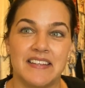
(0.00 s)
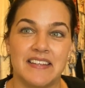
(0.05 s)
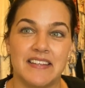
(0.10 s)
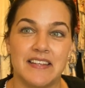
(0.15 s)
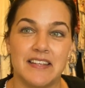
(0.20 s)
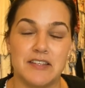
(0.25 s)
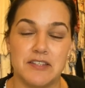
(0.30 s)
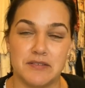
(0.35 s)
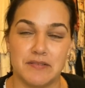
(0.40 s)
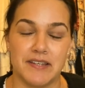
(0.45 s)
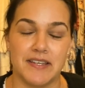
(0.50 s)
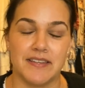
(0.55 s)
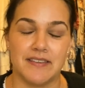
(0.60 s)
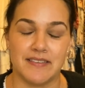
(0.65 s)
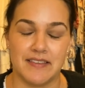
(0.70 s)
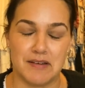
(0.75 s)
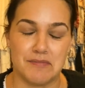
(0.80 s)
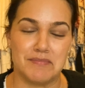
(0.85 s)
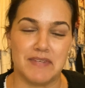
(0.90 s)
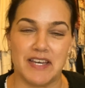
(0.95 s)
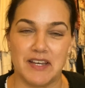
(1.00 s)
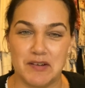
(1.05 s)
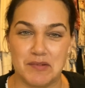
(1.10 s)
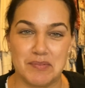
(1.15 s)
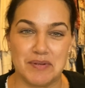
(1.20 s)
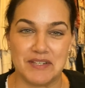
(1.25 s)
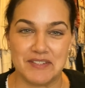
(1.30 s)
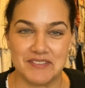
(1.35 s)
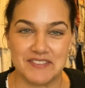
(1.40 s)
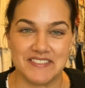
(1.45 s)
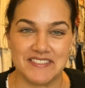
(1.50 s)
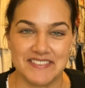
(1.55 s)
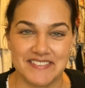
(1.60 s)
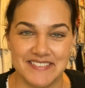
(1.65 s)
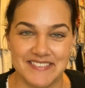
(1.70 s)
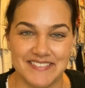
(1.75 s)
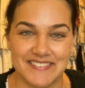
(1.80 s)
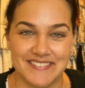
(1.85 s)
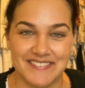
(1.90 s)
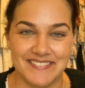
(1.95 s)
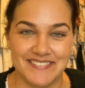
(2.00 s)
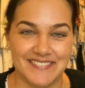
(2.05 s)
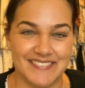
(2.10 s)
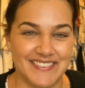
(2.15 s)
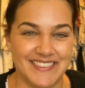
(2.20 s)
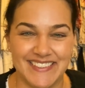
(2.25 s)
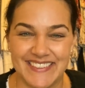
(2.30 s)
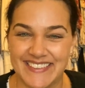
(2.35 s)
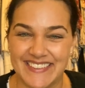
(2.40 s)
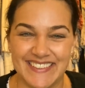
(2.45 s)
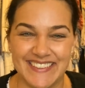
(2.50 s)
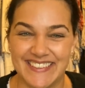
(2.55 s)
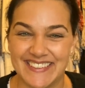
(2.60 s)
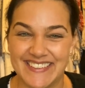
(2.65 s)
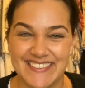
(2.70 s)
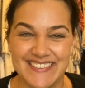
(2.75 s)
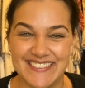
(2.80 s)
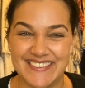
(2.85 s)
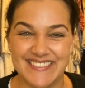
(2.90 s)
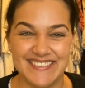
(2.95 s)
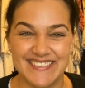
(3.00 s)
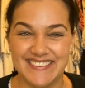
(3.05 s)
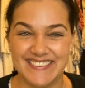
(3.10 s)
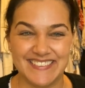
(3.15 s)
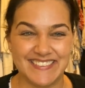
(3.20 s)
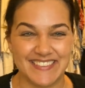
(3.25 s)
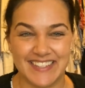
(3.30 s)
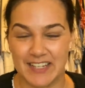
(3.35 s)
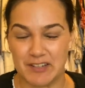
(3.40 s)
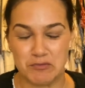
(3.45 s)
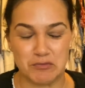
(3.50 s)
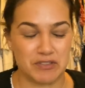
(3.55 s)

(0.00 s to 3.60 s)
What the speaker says: doing thumbnail poses. It